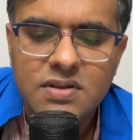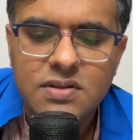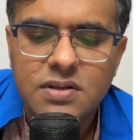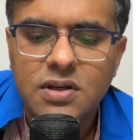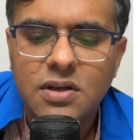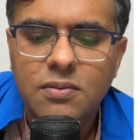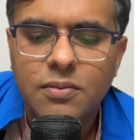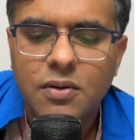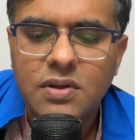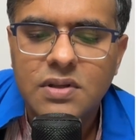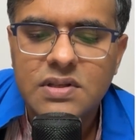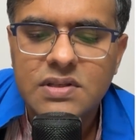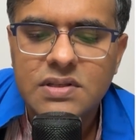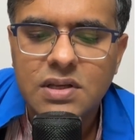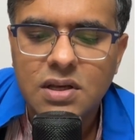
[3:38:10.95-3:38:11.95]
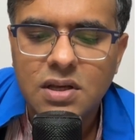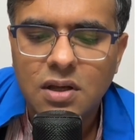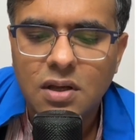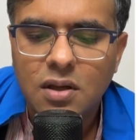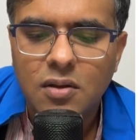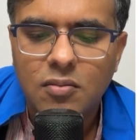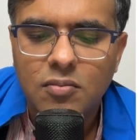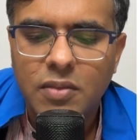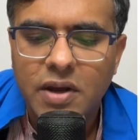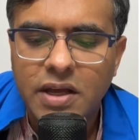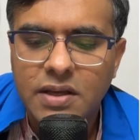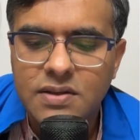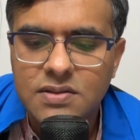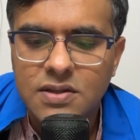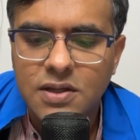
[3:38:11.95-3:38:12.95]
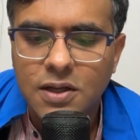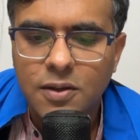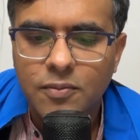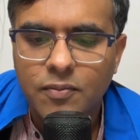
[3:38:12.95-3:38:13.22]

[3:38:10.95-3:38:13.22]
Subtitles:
d upon c minus d.